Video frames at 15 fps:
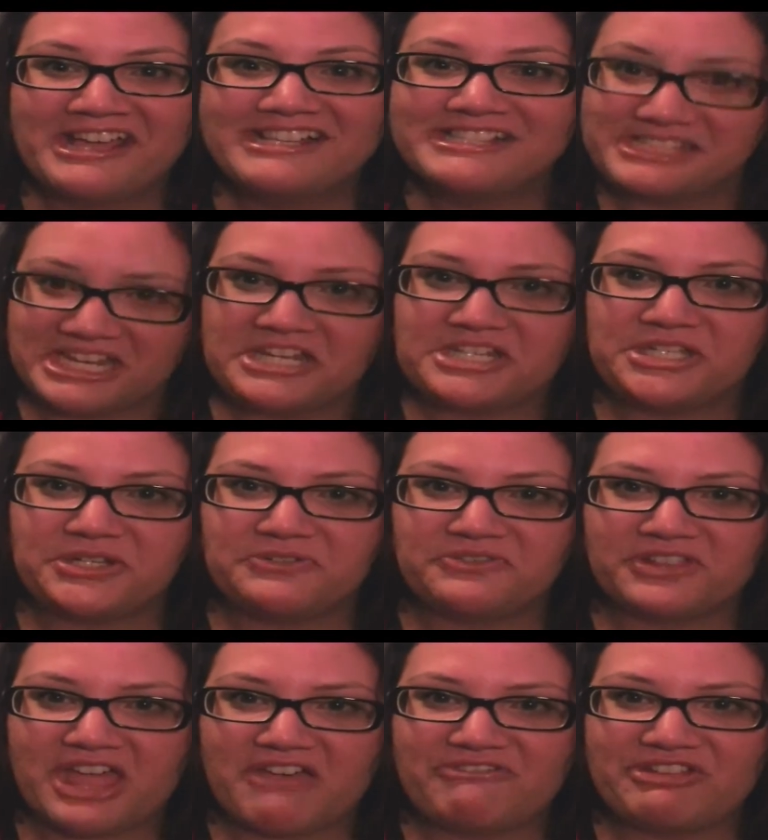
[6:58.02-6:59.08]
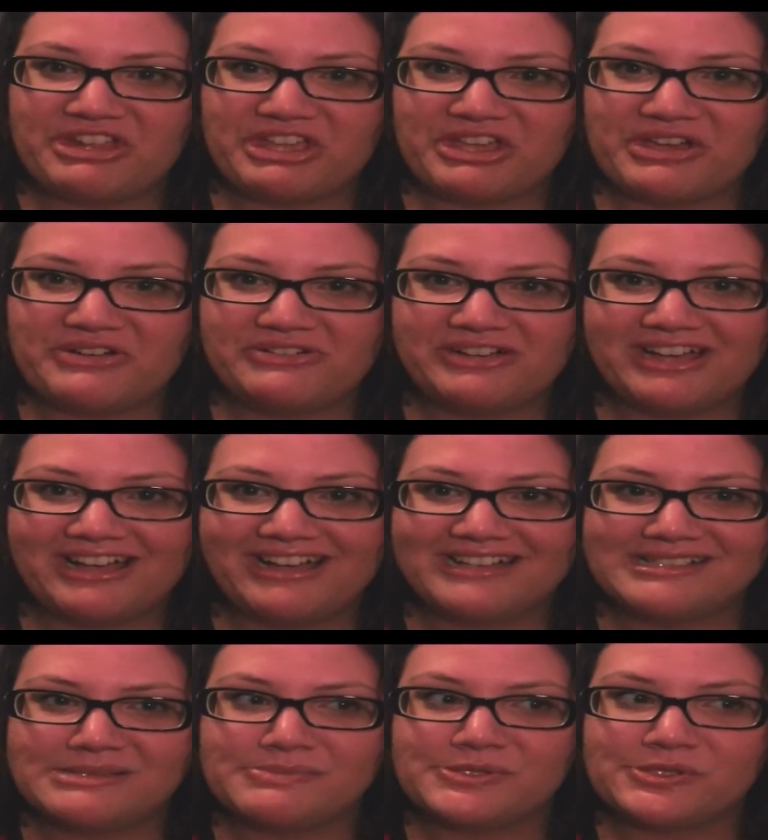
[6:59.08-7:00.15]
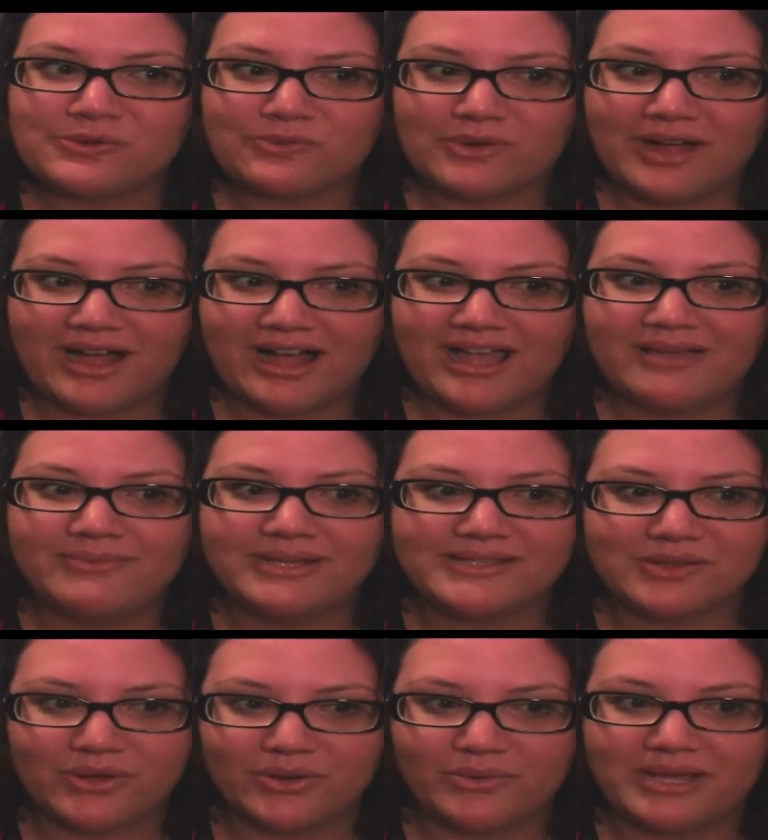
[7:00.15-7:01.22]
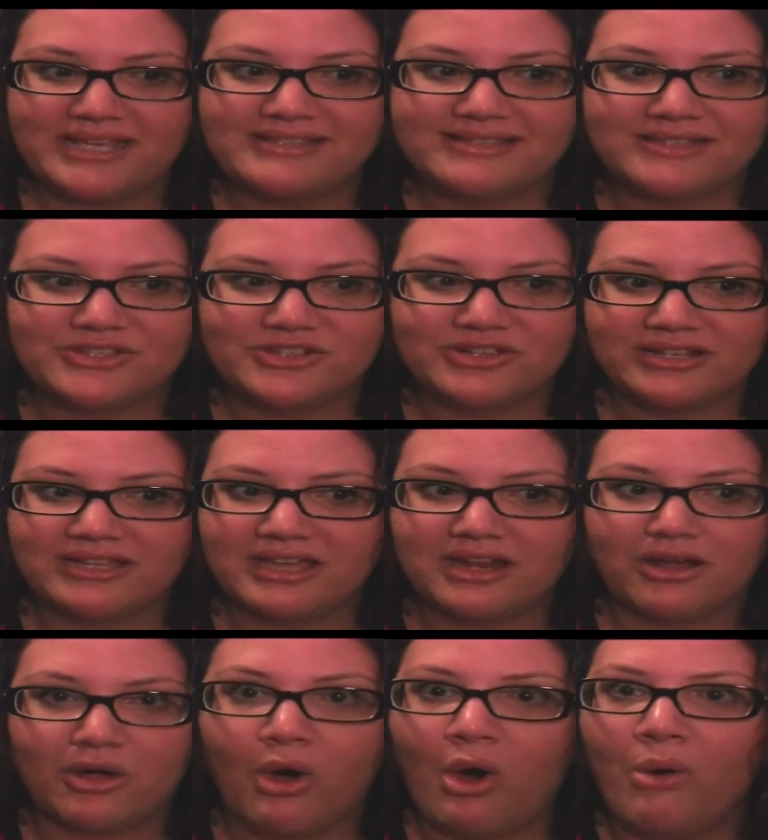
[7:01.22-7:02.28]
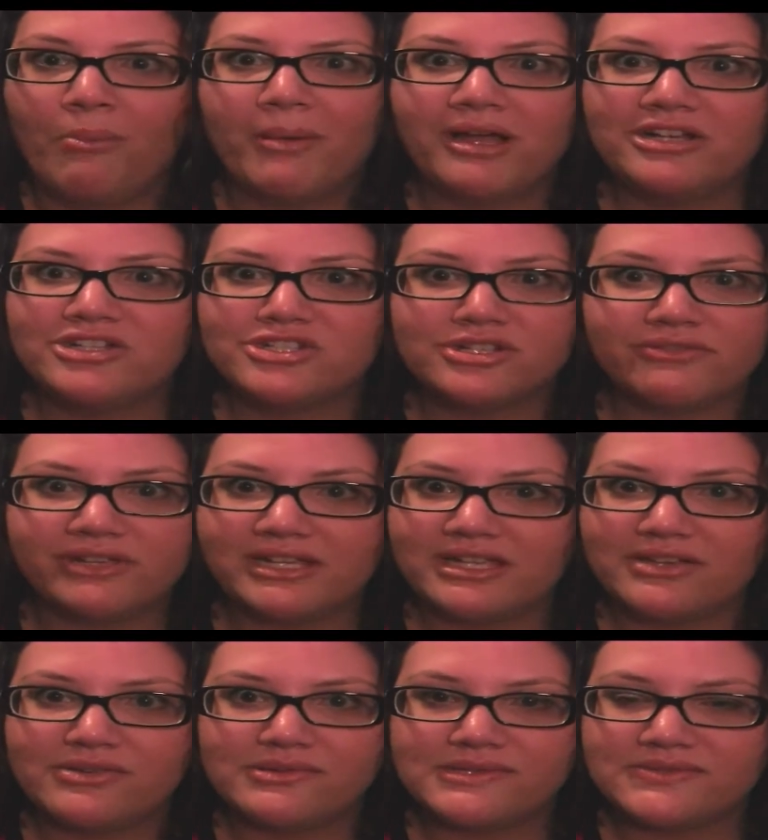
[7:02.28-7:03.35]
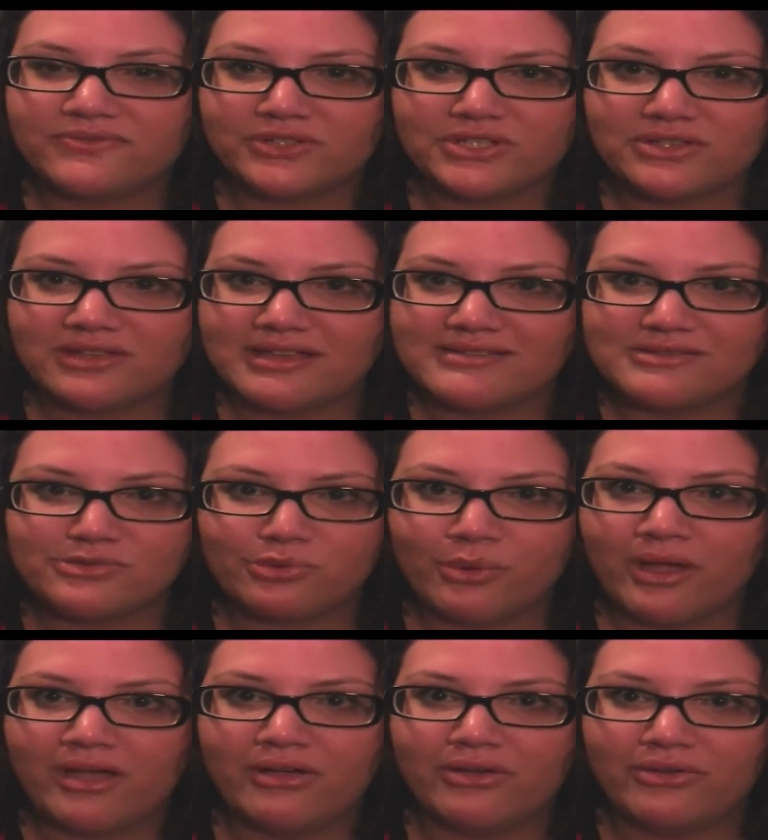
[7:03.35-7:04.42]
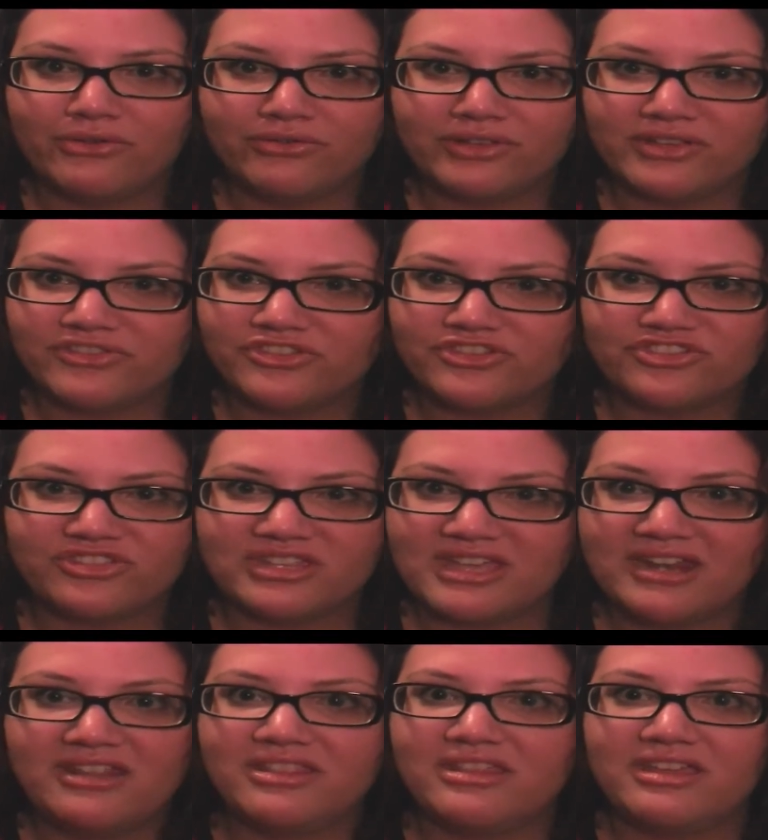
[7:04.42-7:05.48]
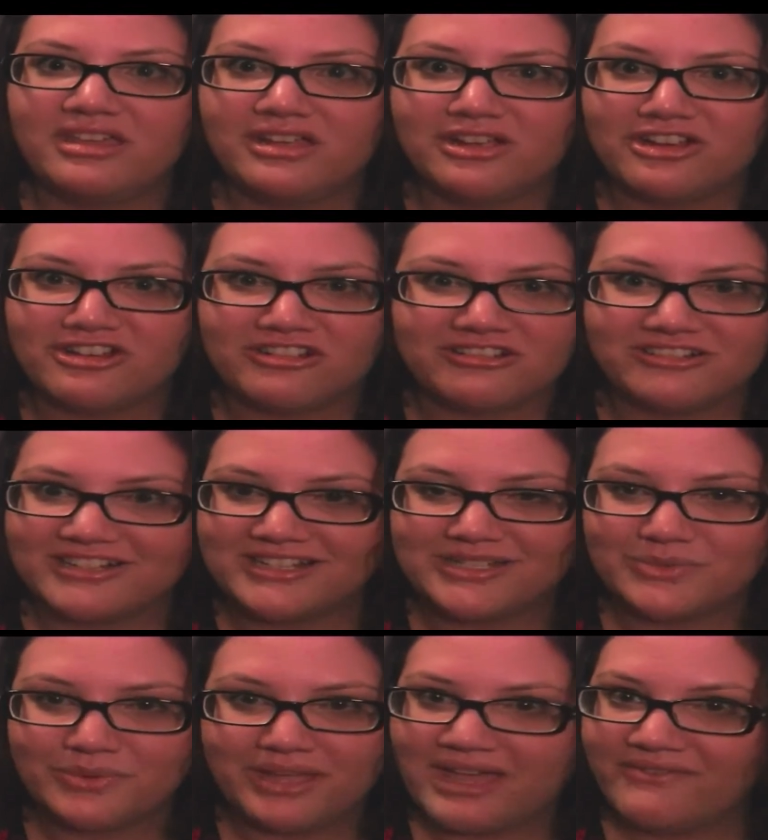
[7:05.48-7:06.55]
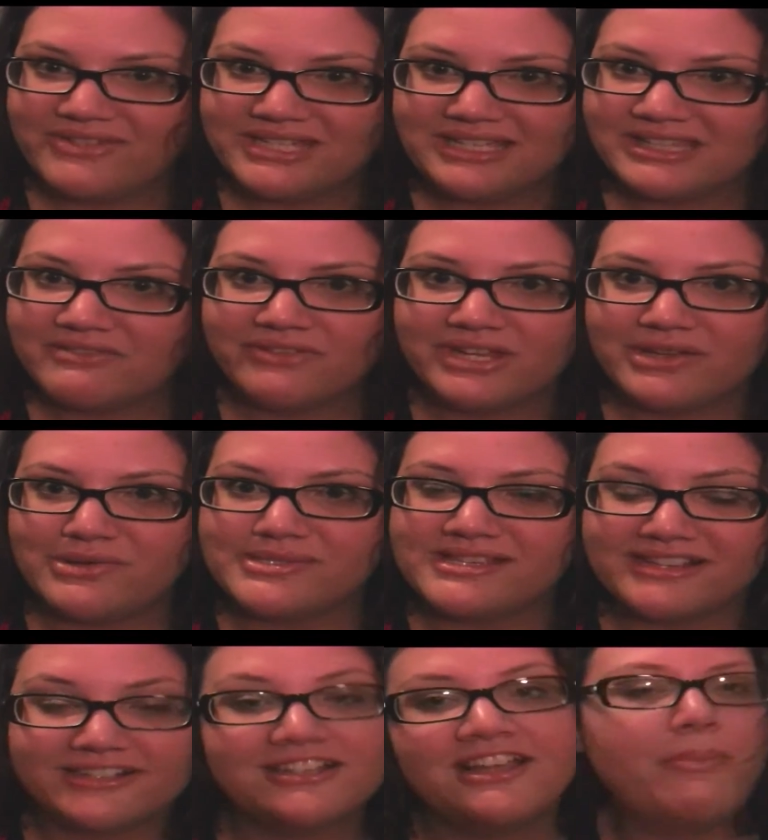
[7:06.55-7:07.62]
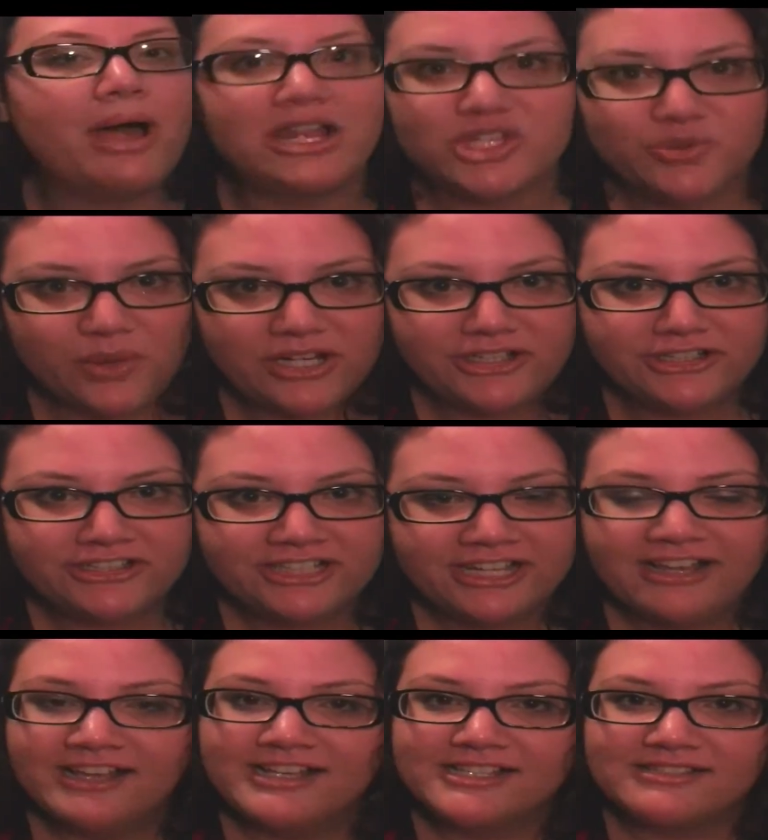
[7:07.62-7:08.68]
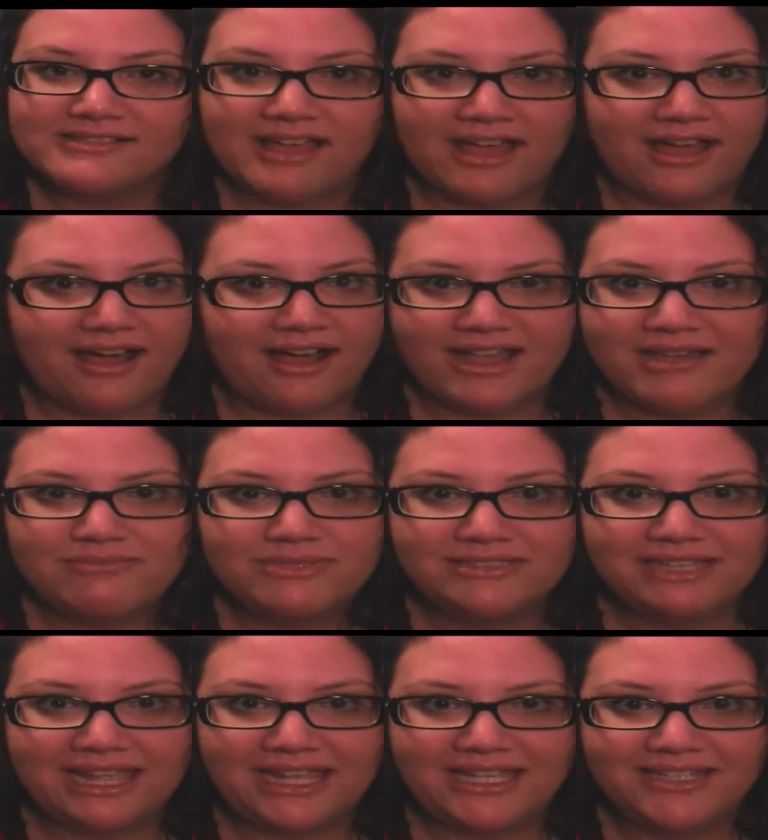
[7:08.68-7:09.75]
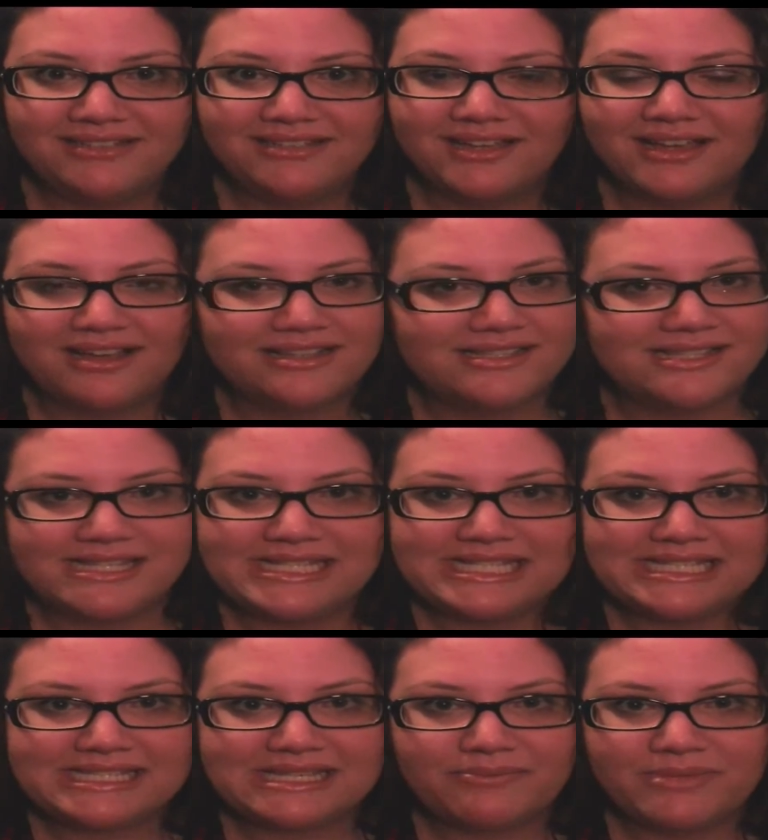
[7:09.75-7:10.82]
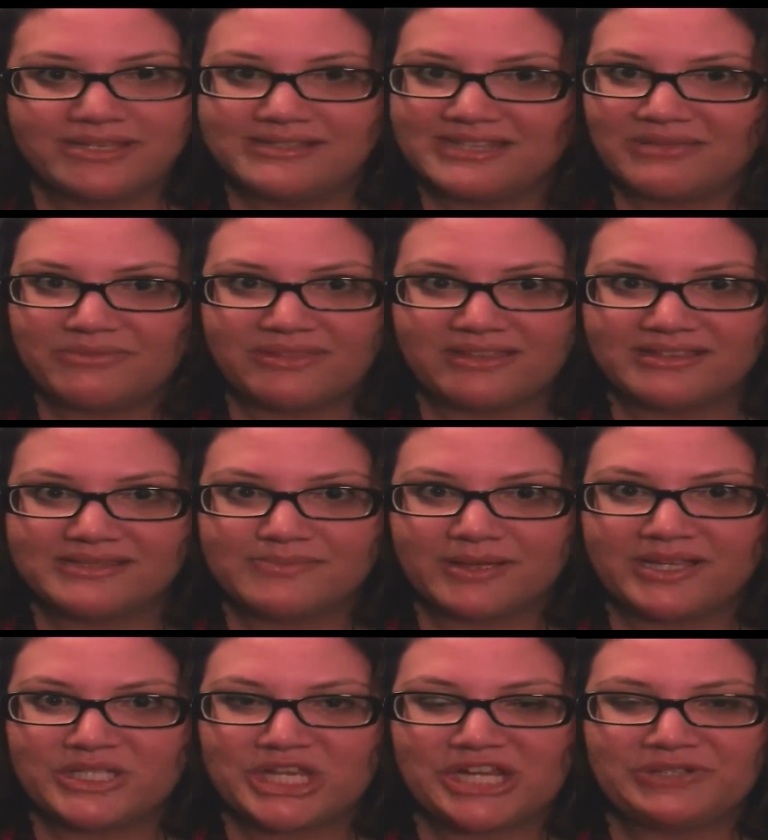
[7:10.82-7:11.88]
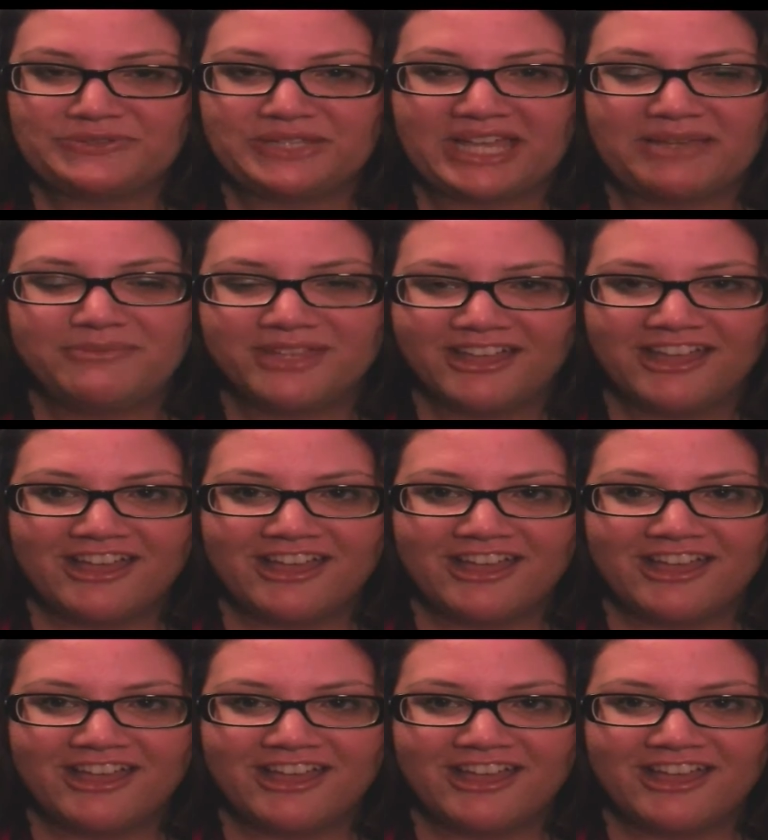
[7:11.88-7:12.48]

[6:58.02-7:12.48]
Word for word: stay tuned for that video. Uh, subscribe as always, because you're to get a whole bunch of videos for two thousand twelve, because it's the end of the year and we have to get the videos in. I'm on Twitter, uh, I am Elaine, uh, as easy as can be, same thing as my channel name.